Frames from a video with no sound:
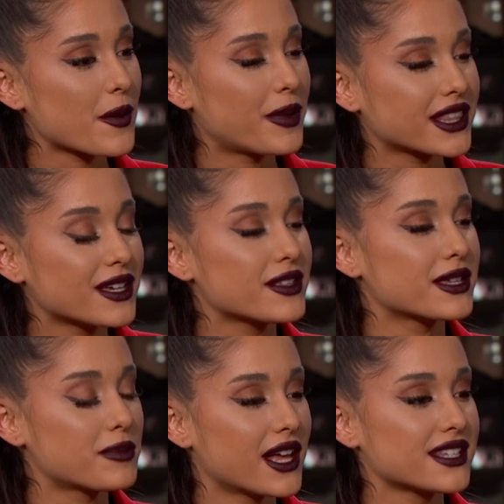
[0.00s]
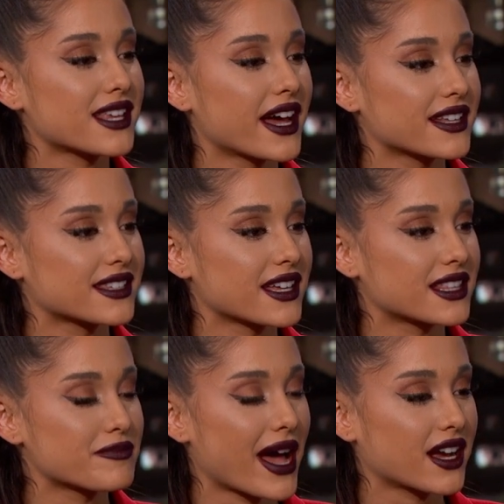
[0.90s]
But the plus side is
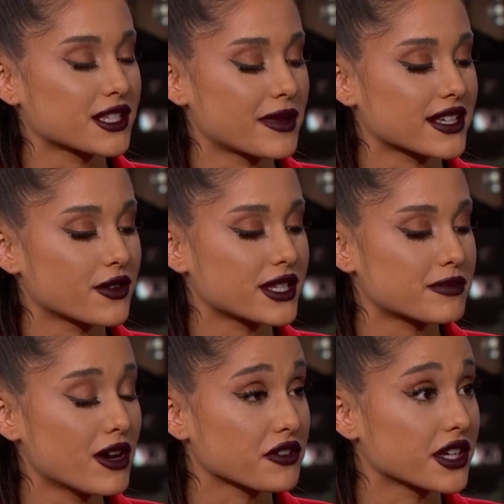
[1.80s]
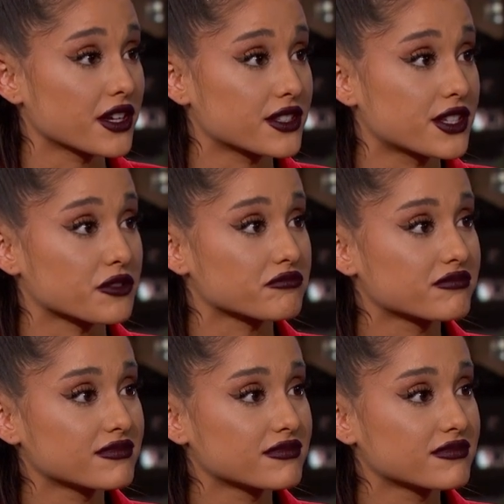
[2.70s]
that MAC cosmetics always smell really good too.